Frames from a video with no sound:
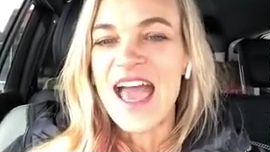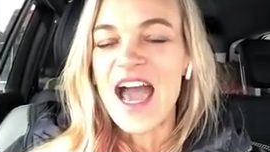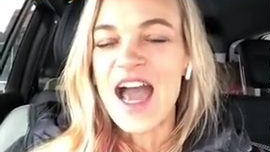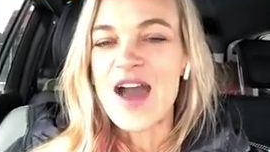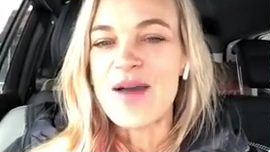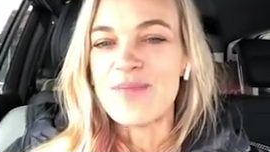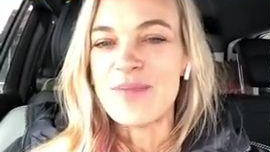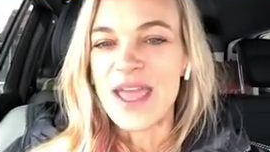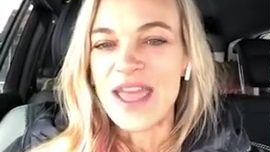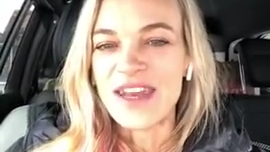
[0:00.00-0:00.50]

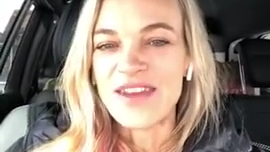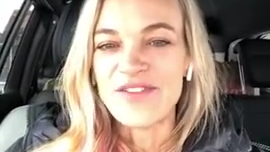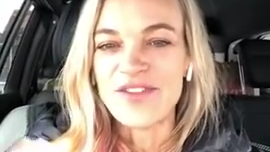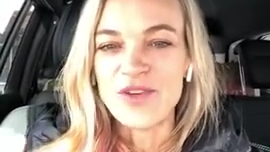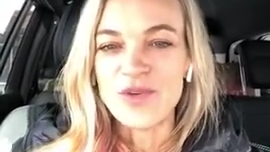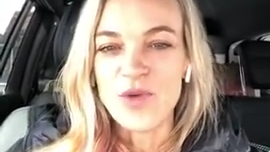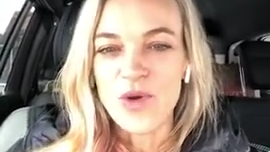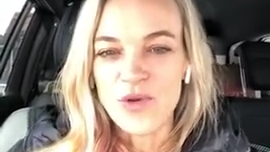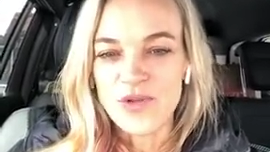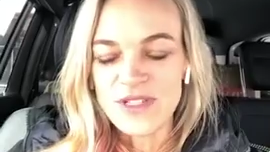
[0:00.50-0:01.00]
Um, and if
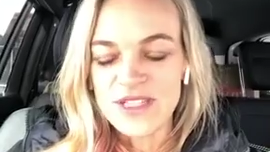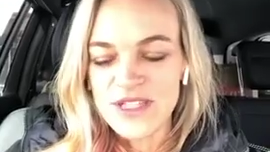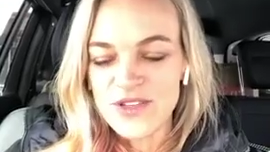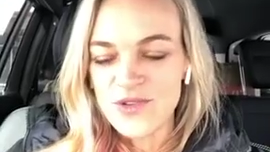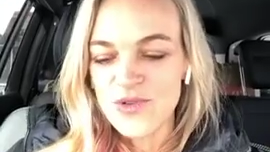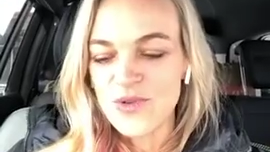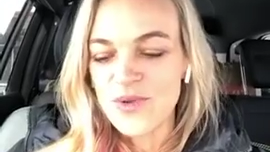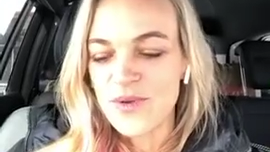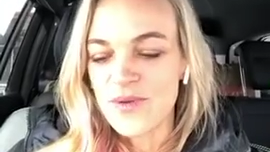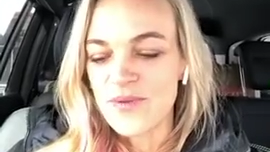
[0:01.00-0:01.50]
you go
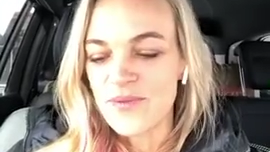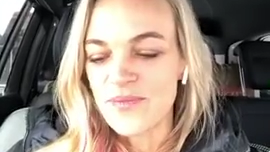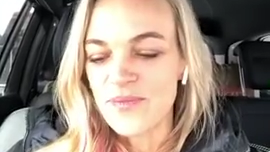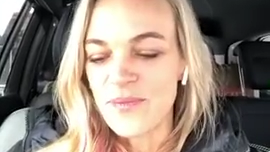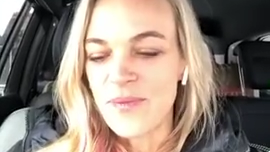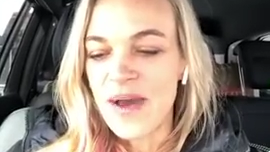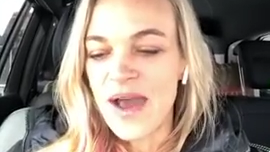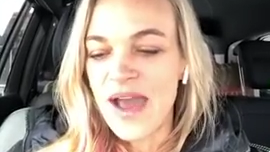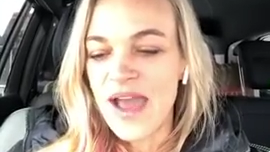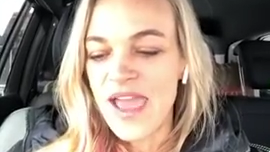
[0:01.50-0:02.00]
to
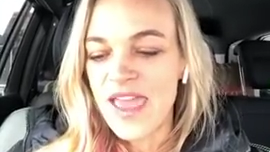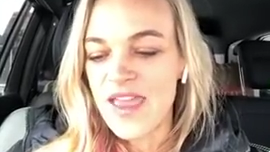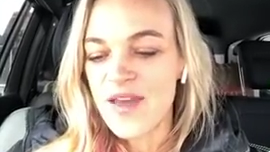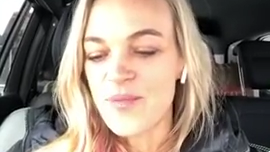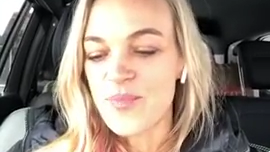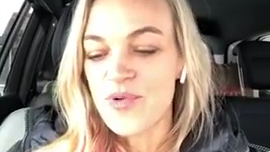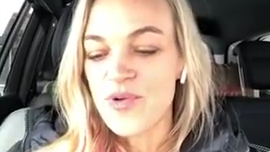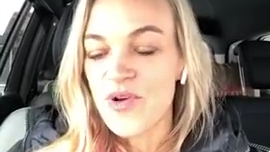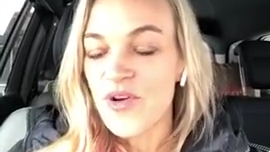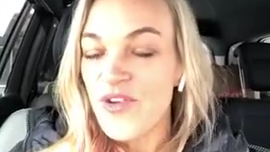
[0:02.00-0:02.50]
my
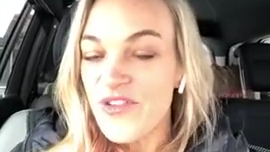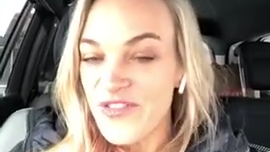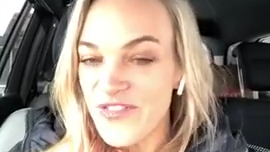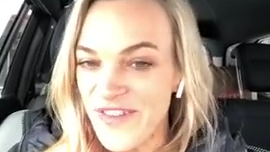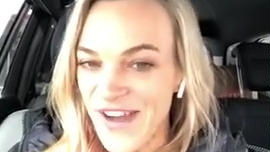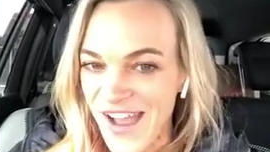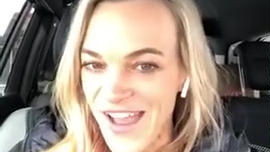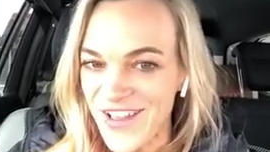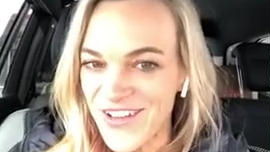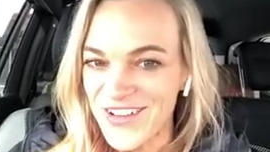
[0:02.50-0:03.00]

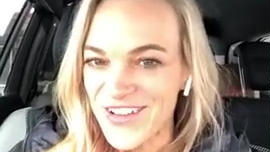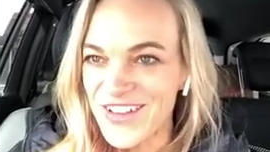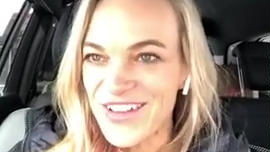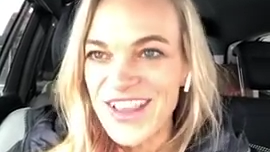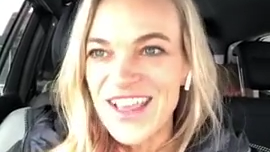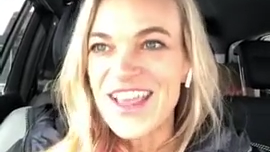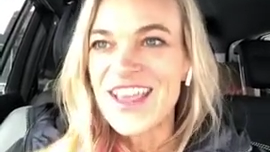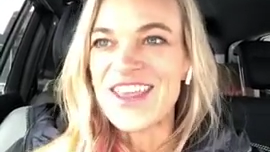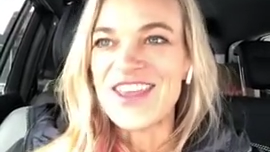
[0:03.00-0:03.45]
profile,